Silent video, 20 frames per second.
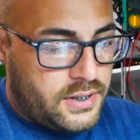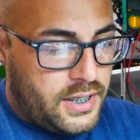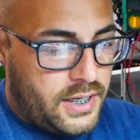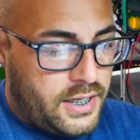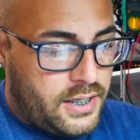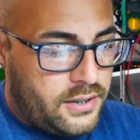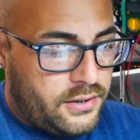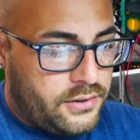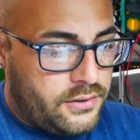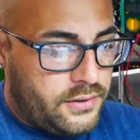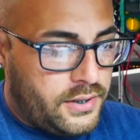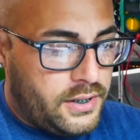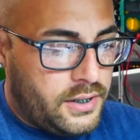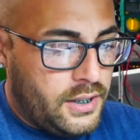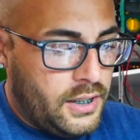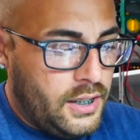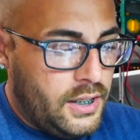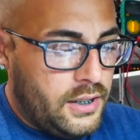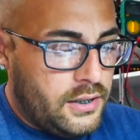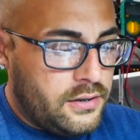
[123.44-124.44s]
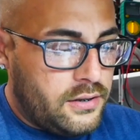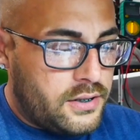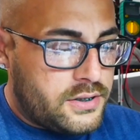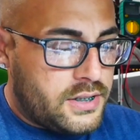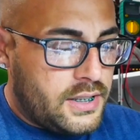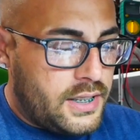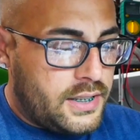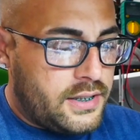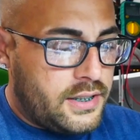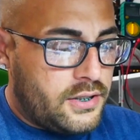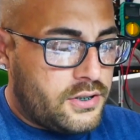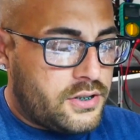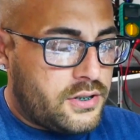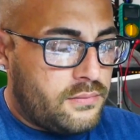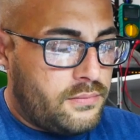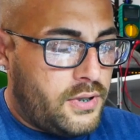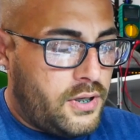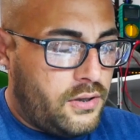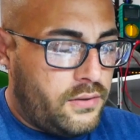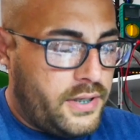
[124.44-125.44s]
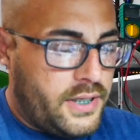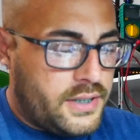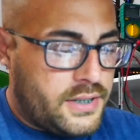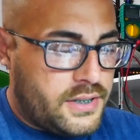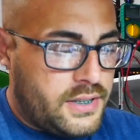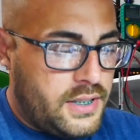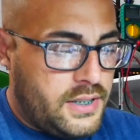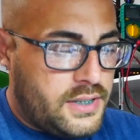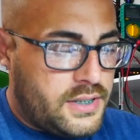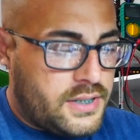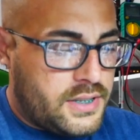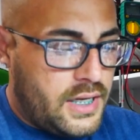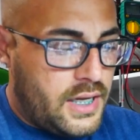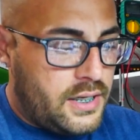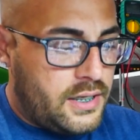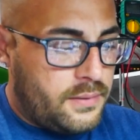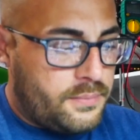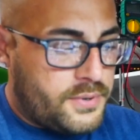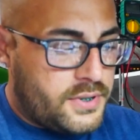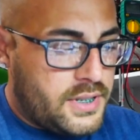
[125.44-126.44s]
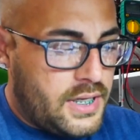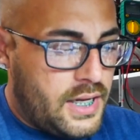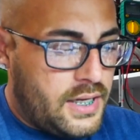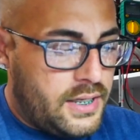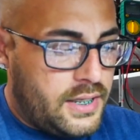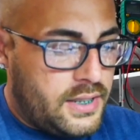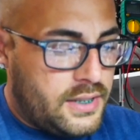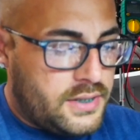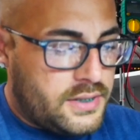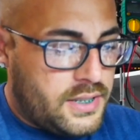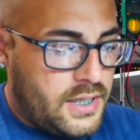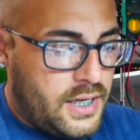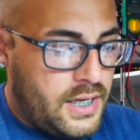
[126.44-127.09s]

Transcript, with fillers: the air unit. Looks like there's some OSD setup settings